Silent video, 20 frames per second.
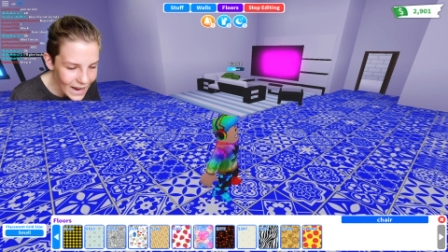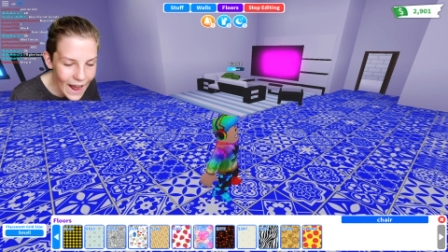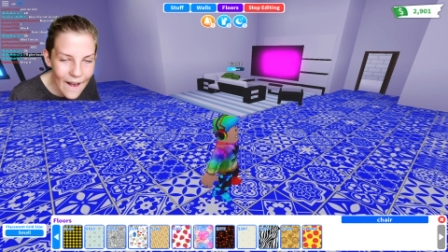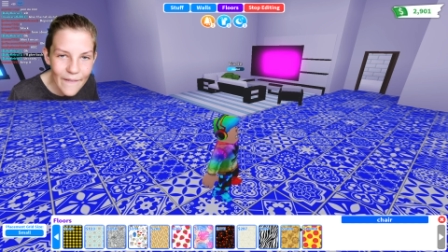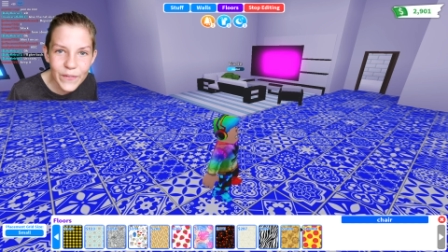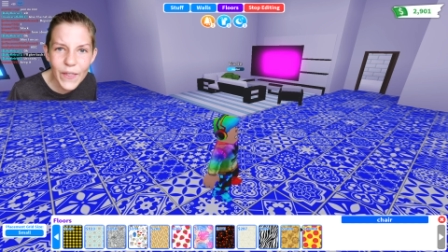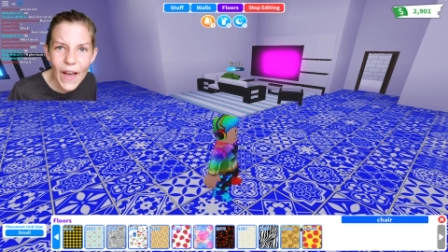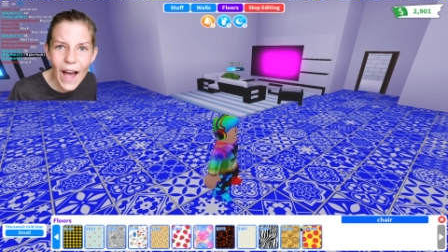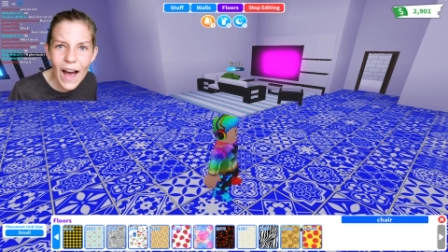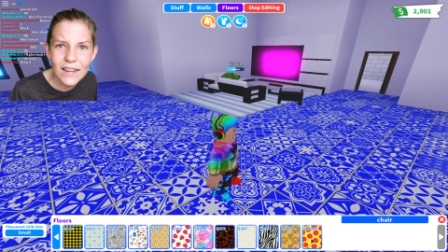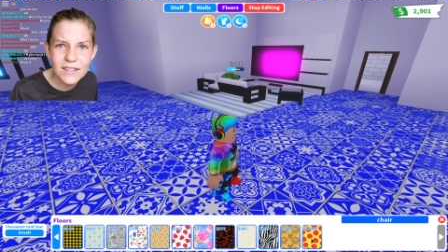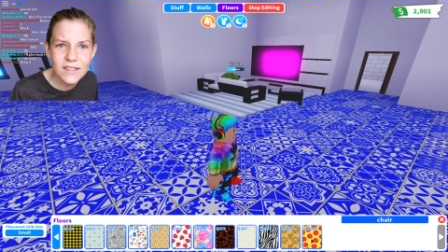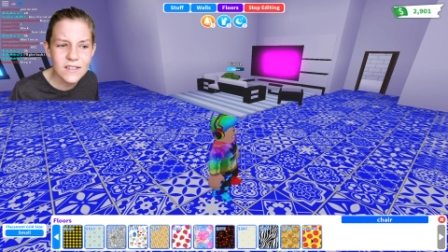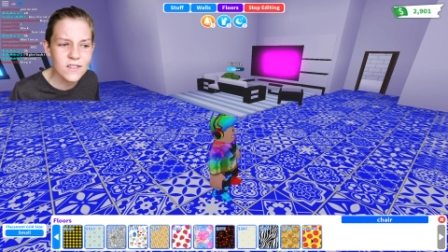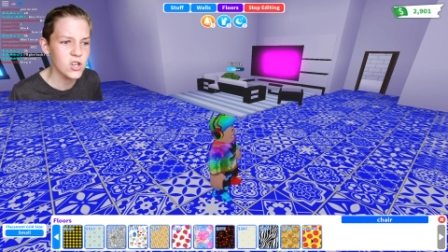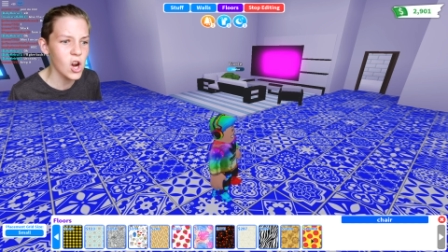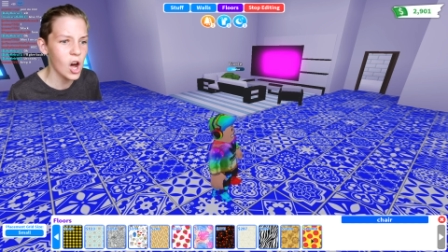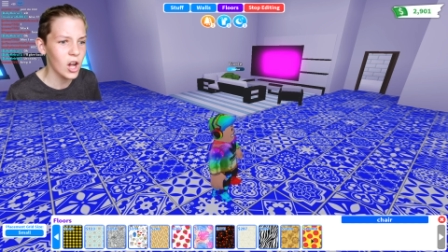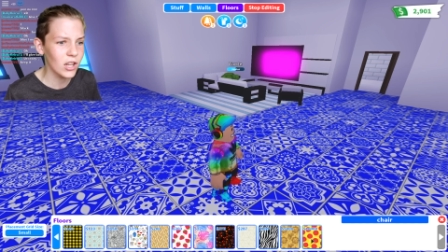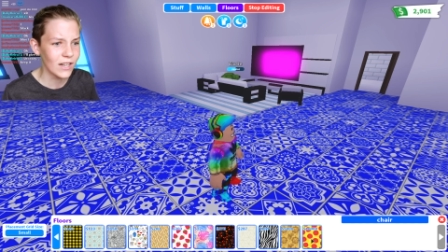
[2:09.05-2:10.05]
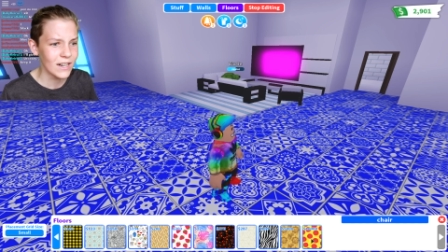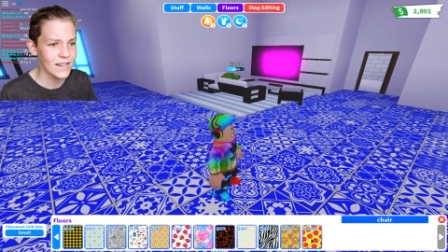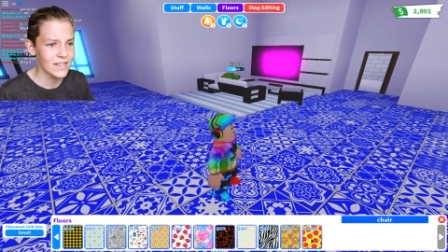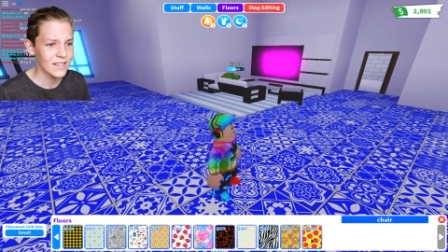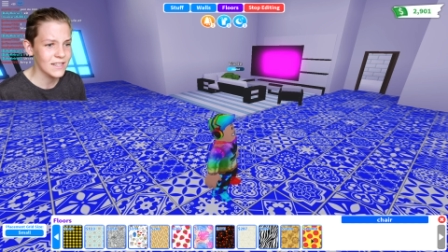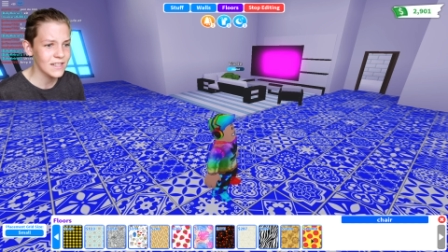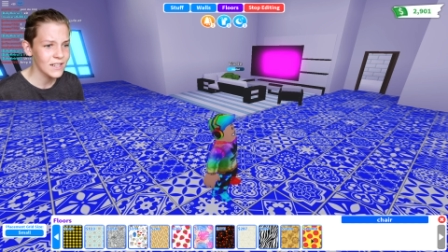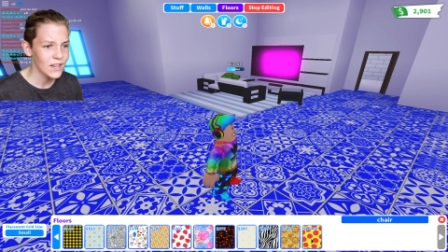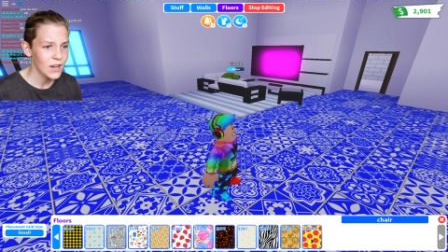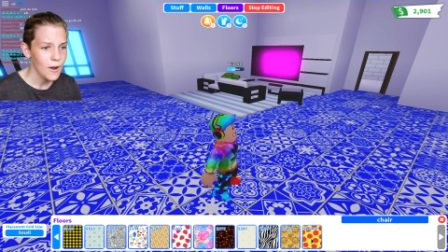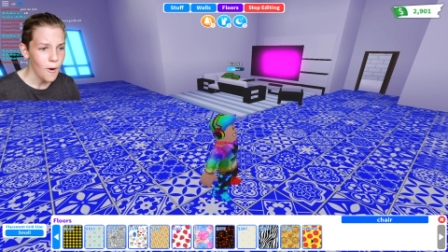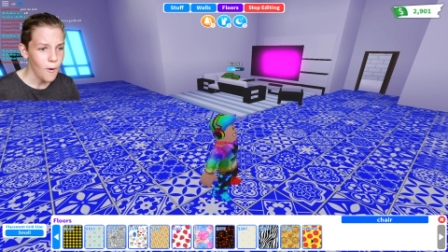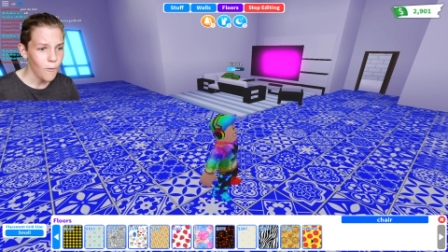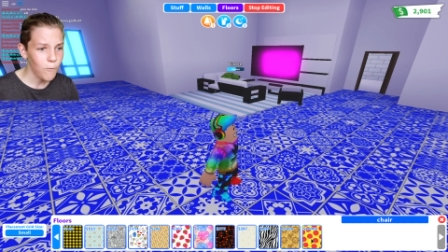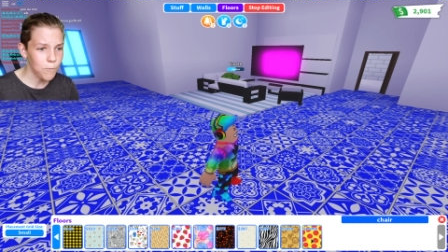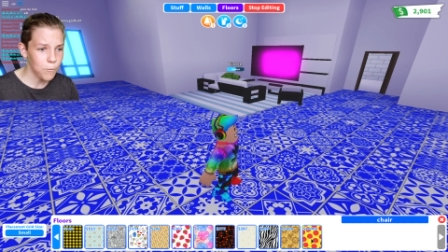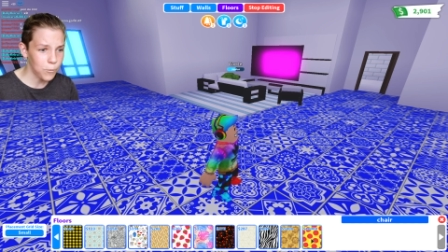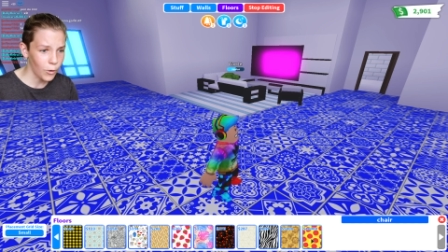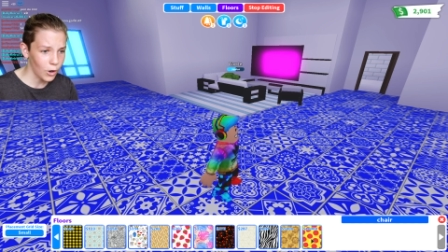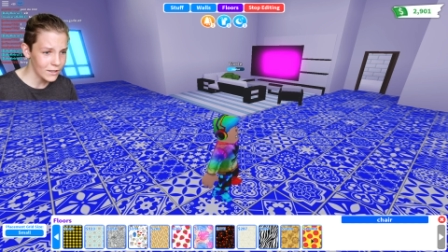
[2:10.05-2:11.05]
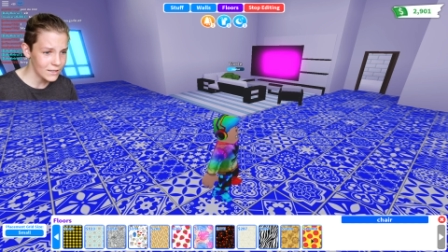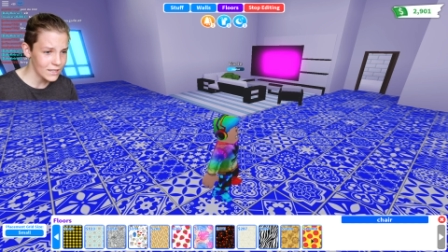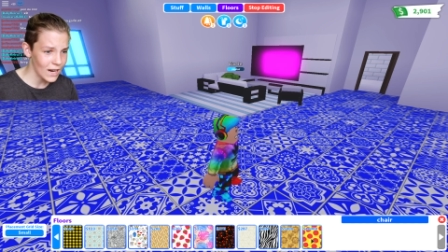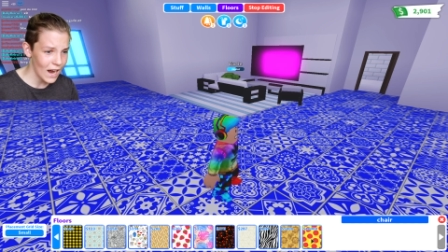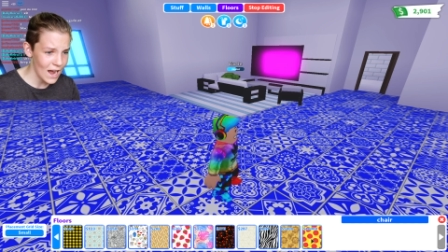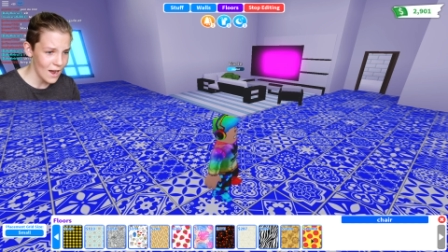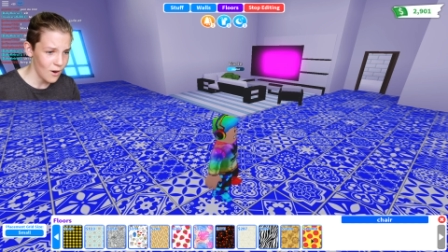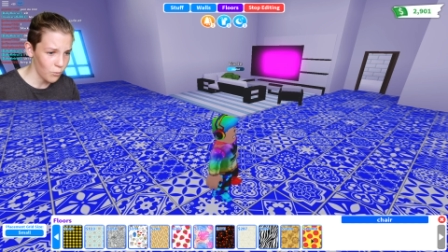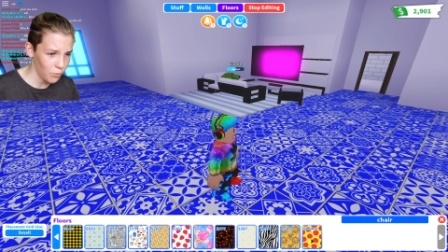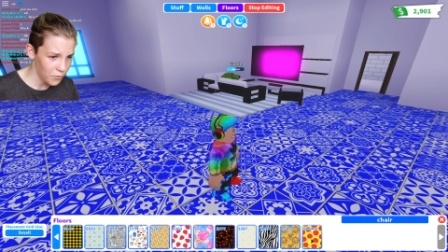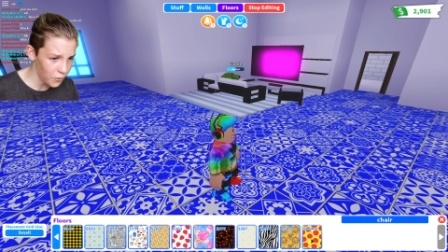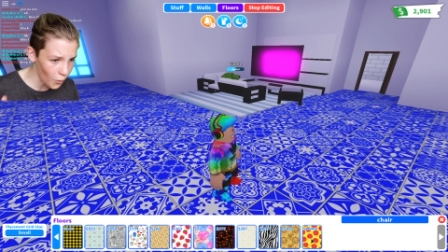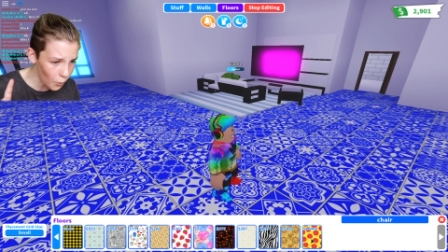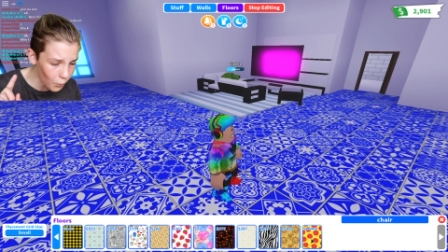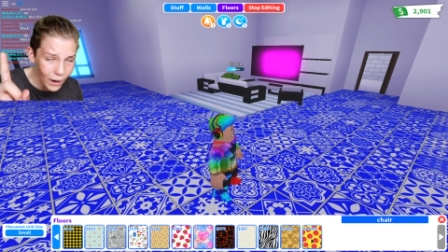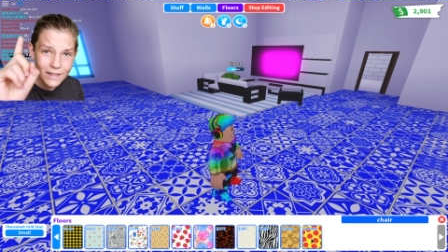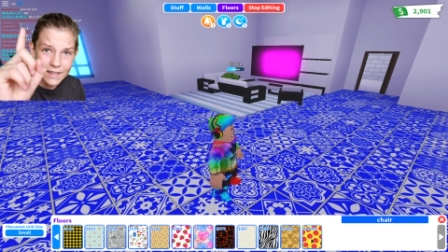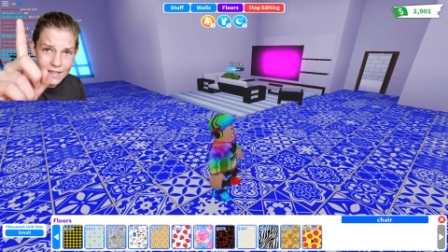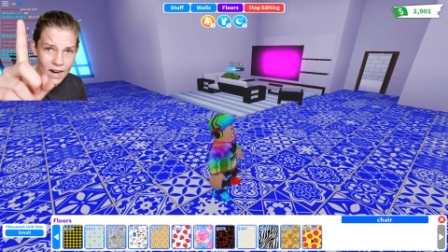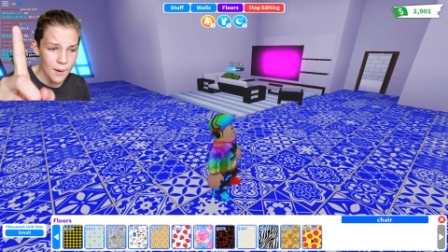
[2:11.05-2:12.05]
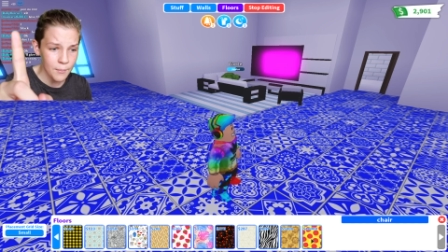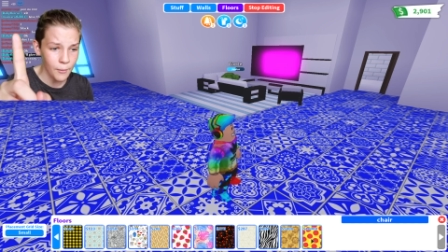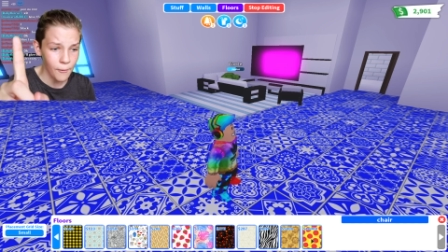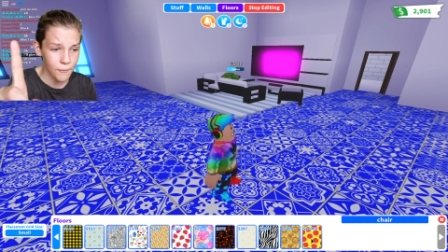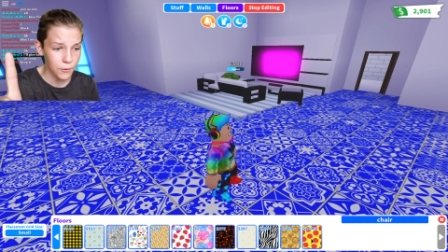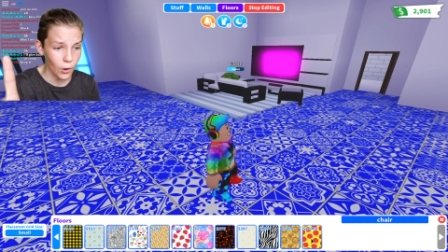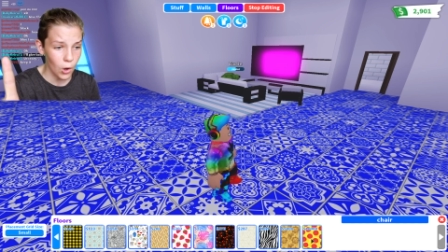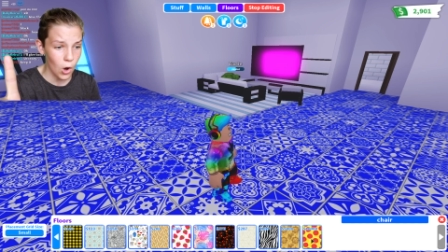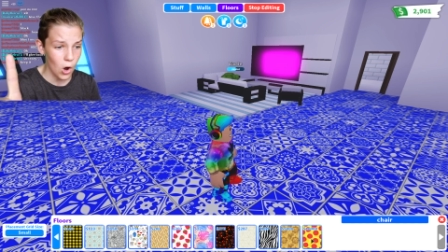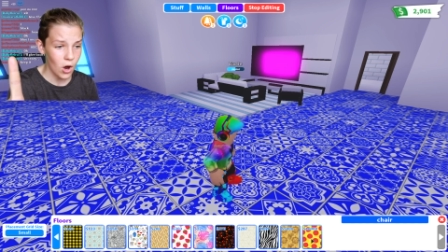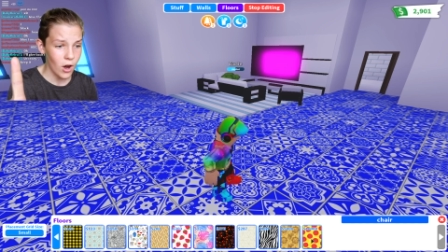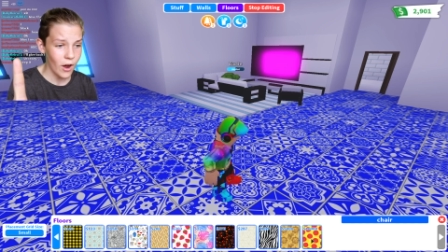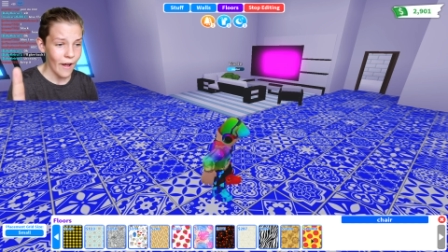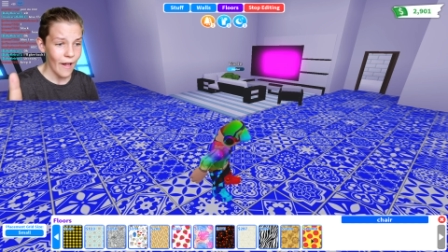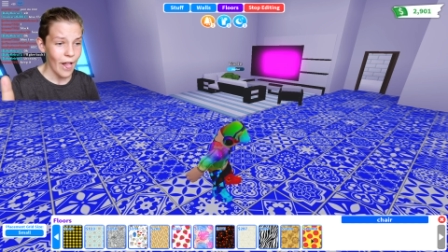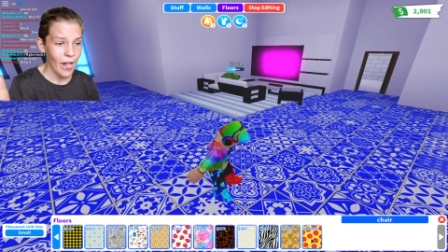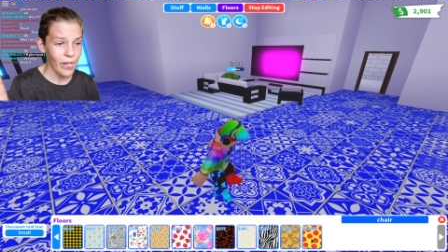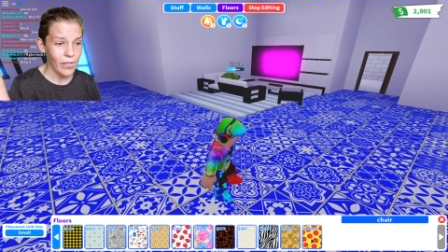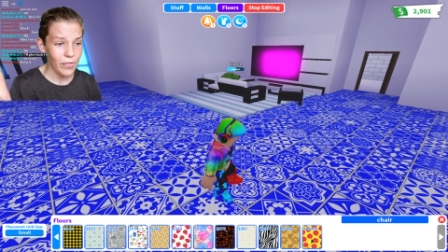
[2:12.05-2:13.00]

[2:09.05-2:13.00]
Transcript: $10,000 for one type of floor.